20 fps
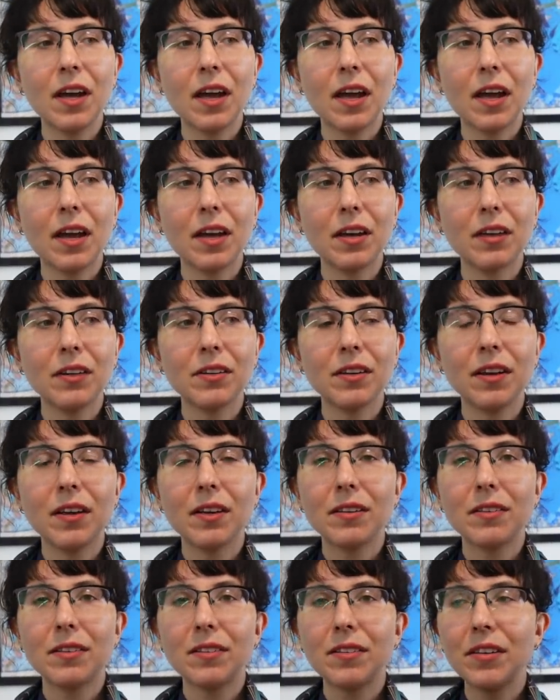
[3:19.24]
and
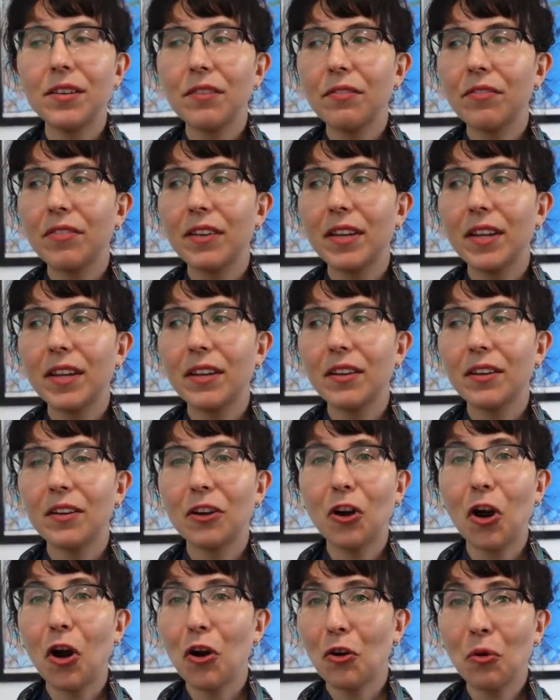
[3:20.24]
see if they,
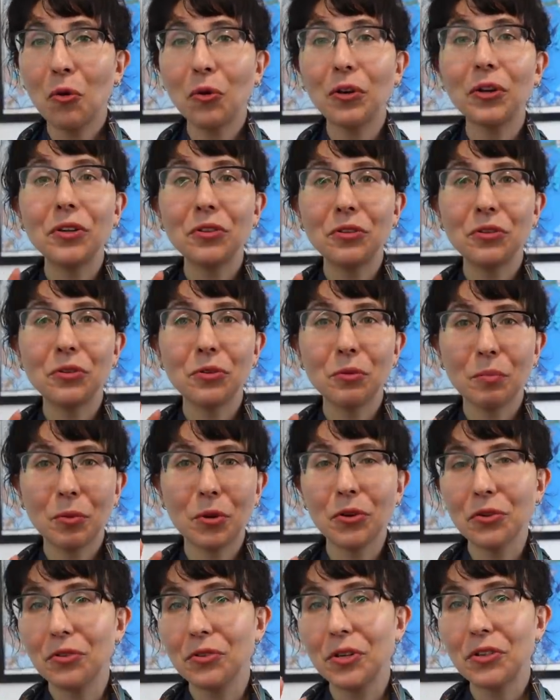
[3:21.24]
according to the
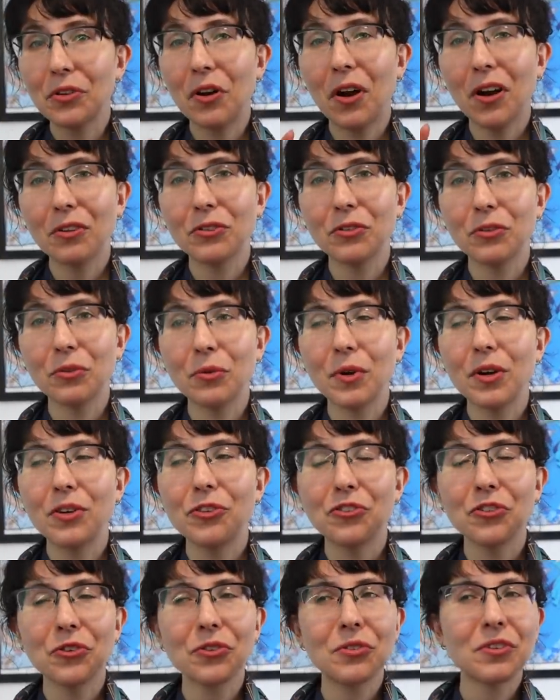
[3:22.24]
person I talked to,
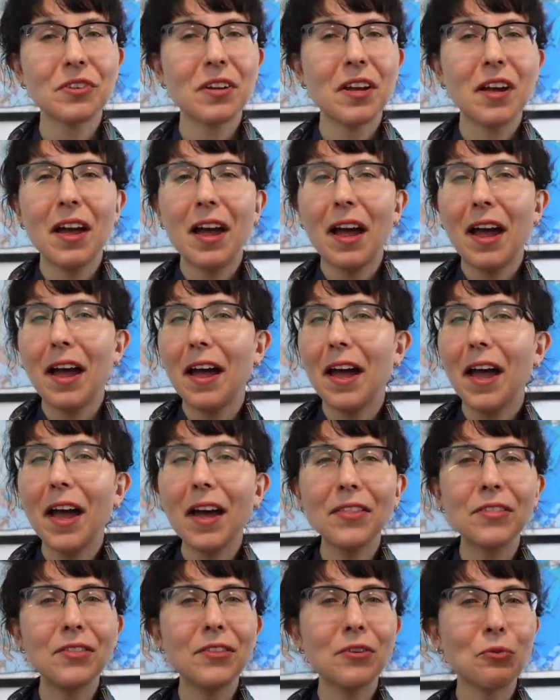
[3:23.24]
just
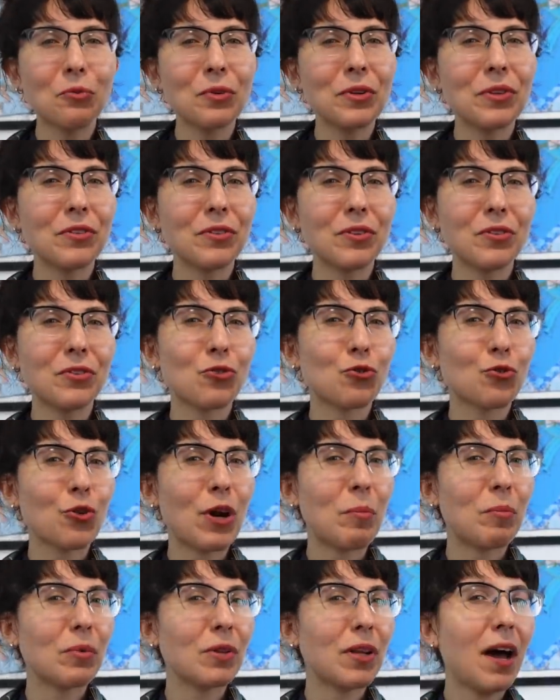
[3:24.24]
had the wristlet
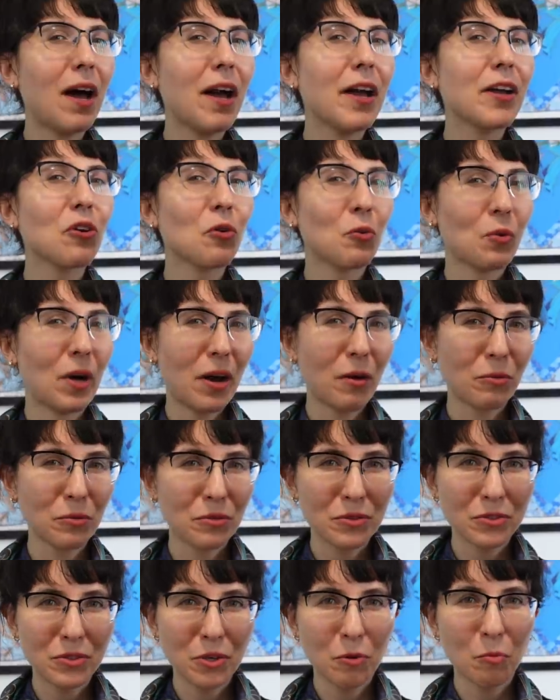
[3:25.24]
strap lying
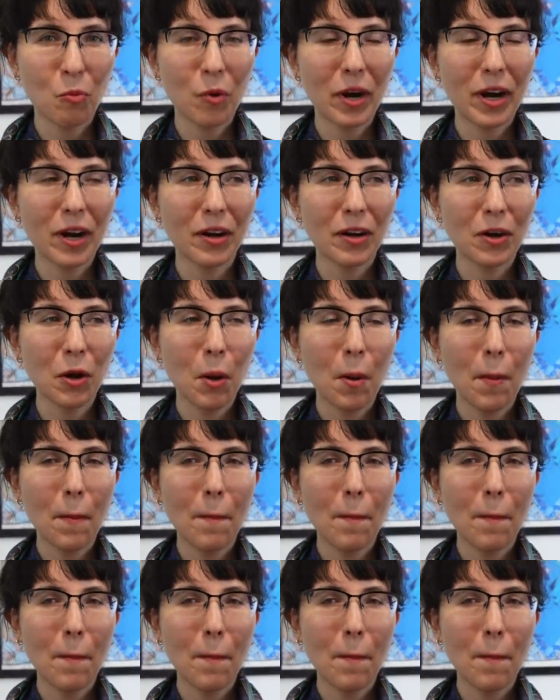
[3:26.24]
around somewhere.